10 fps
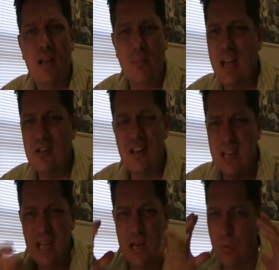Imagine
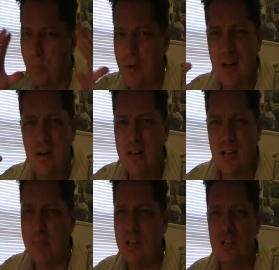equal parenting.
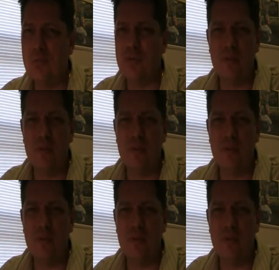I mean, this must